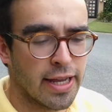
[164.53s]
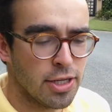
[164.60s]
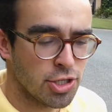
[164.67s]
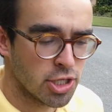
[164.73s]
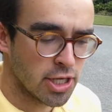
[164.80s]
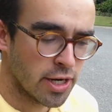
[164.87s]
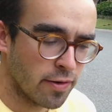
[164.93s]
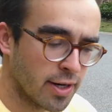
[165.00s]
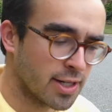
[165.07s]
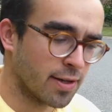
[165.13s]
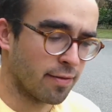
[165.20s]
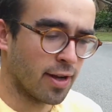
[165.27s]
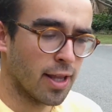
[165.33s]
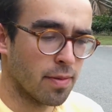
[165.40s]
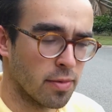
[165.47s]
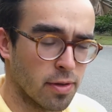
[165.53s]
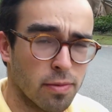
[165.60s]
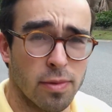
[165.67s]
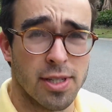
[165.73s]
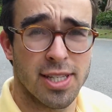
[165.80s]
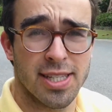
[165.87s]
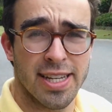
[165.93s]
engineering
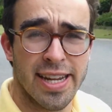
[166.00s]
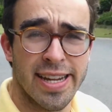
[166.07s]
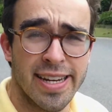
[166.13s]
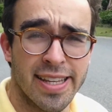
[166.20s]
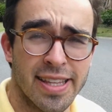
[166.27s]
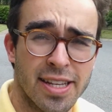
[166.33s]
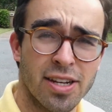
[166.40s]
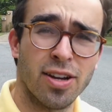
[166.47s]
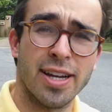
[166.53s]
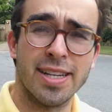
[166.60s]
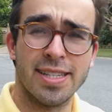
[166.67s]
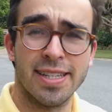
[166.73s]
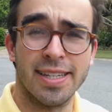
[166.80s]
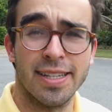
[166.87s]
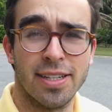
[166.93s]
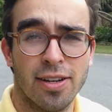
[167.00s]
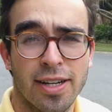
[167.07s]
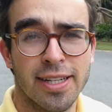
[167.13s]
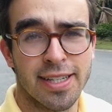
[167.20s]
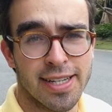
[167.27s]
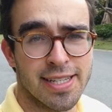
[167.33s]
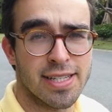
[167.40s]
development was seen in the
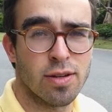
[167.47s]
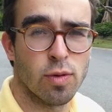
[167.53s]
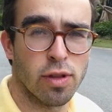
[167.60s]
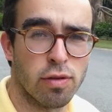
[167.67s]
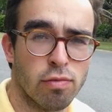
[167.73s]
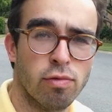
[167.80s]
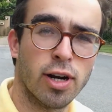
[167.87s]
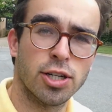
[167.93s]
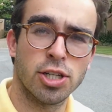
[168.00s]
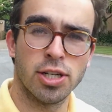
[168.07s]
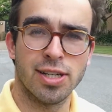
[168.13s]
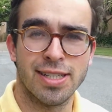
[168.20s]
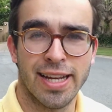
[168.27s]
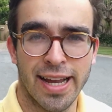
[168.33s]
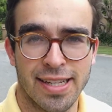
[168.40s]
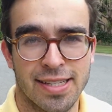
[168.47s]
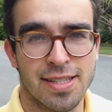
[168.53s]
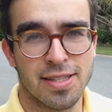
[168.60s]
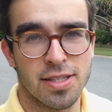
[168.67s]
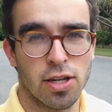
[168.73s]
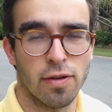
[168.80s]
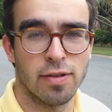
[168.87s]
1990s with Russian
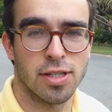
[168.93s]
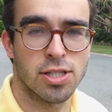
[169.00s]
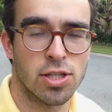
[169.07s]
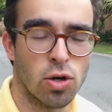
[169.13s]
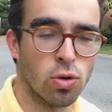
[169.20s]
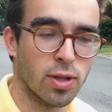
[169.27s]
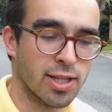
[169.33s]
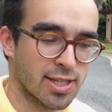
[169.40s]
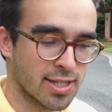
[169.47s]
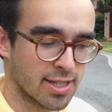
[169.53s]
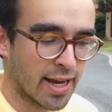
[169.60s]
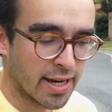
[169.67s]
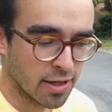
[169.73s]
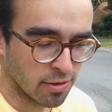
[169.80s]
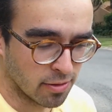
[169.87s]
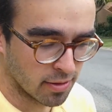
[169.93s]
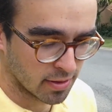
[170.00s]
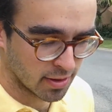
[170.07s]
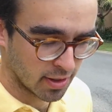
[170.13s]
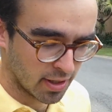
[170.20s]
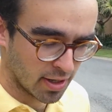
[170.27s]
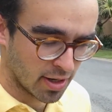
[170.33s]
tests of a solar sail,
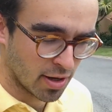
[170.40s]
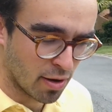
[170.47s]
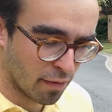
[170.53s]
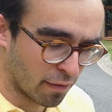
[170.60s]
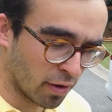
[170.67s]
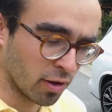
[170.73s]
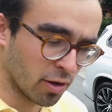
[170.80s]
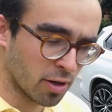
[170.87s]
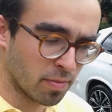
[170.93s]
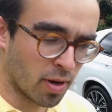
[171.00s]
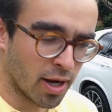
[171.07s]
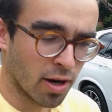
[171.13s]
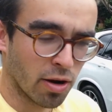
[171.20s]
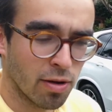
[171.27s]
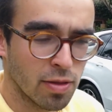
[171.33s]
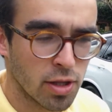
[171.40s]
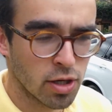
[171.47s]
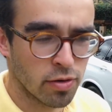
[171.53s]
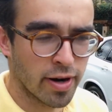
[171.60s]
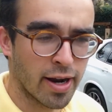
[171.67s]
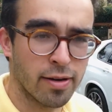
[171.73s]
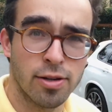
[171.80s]
followed by
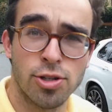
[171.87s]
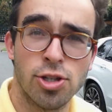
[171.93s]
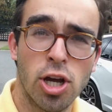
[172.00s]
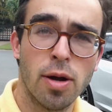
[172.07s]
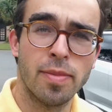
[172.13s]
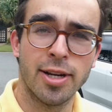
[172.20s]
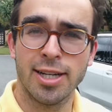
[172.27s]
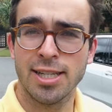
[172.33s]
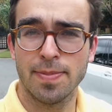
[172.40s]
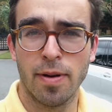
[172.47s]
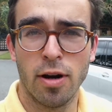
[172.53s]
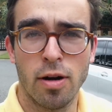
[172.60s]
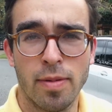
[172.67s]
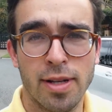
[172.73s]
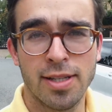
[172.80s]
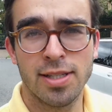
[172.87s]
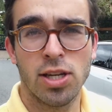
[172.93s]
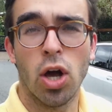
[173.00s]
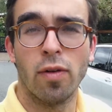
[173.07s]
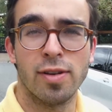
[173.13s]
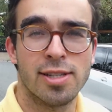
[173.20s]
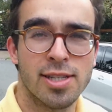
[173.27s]
on-the-ground German
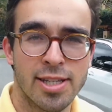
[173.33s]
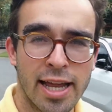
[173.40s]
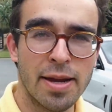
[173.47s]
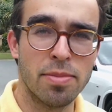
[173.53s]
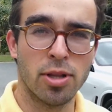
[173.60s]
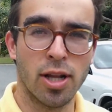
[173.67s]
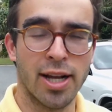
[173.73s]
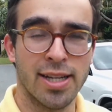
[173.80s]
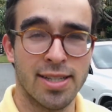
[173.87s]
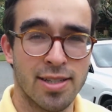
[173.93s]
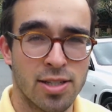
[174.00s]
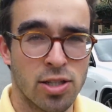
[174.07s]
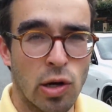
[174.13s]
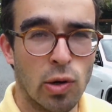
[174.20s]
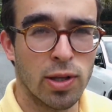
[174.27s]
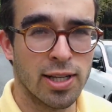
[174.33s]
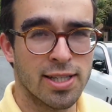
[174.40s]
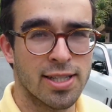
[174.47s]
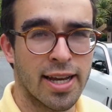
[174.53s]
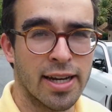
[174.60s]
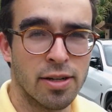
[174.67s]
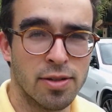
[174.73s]
experiments of a stabilized solar
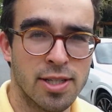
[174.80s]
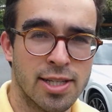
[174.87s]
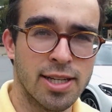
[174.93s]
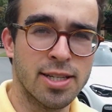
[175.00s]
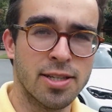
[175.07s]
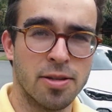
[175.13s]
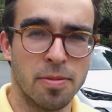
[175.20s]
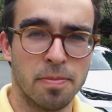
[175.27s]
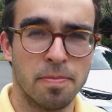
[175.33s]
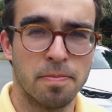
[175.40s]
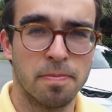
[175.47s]
sail system.